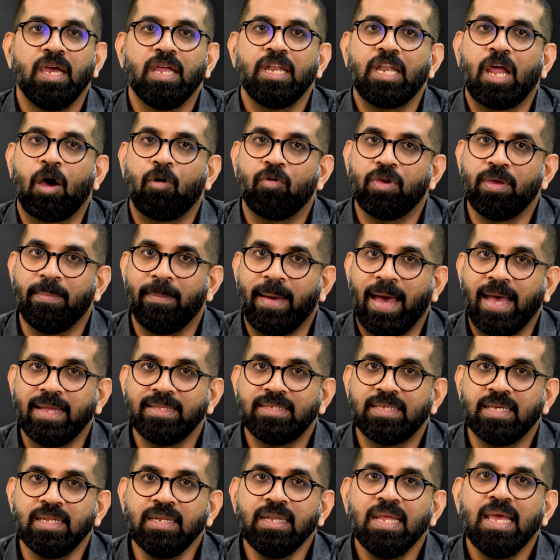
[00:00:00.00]
Now
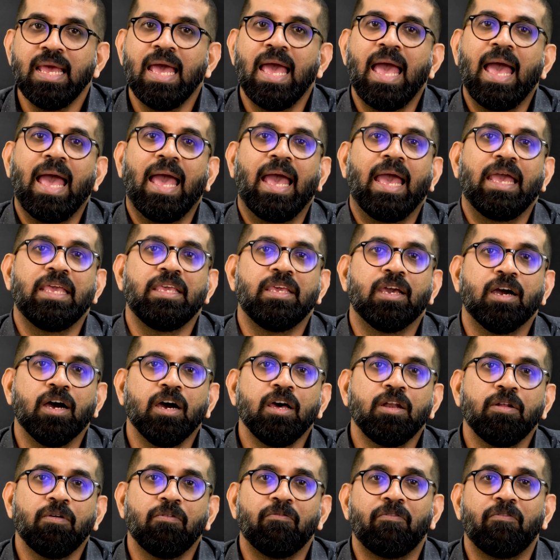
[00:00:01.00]
imagine a year